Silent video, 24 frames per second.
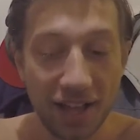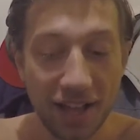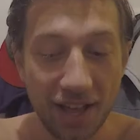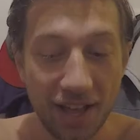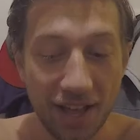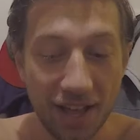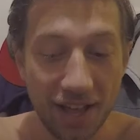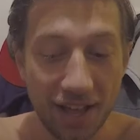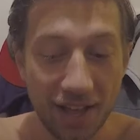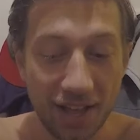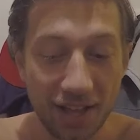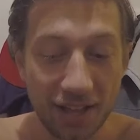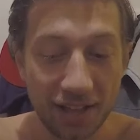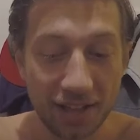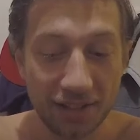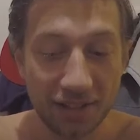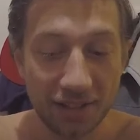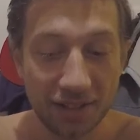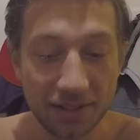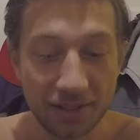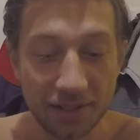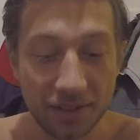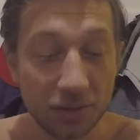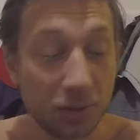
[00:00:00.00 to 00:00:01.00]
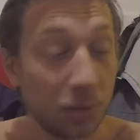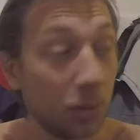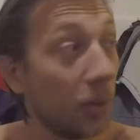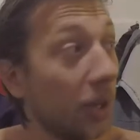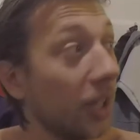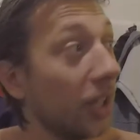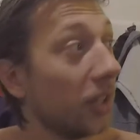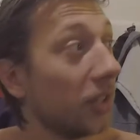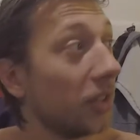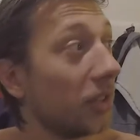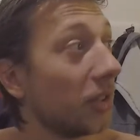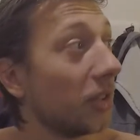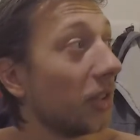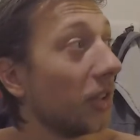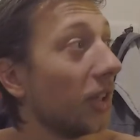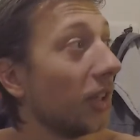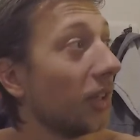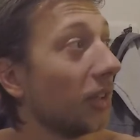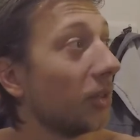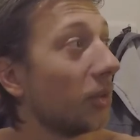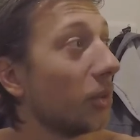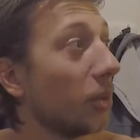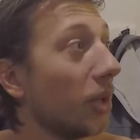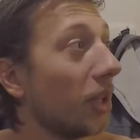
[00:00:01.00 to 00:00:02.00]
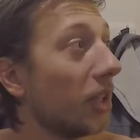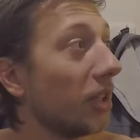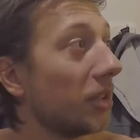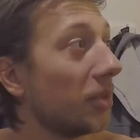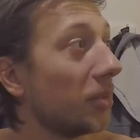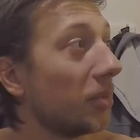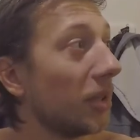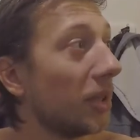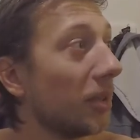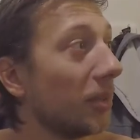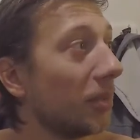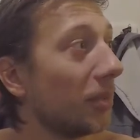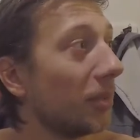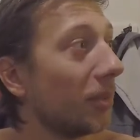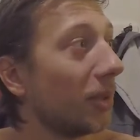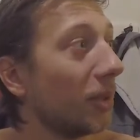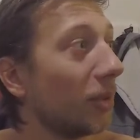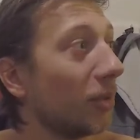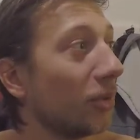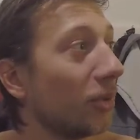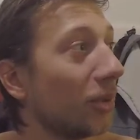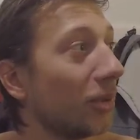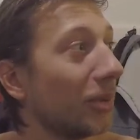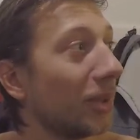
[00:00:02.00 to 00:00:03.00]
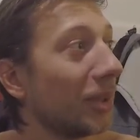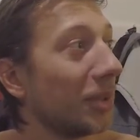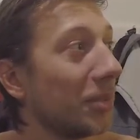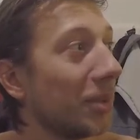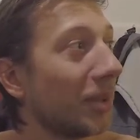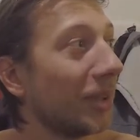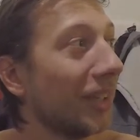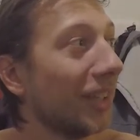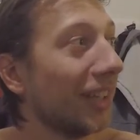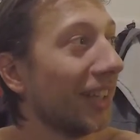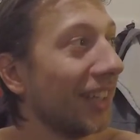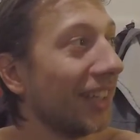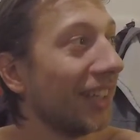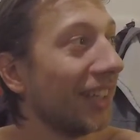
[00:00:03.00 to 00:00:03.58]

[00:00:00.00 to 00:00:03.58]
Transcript: And twice, sorry, twice beat Lou at ping pong.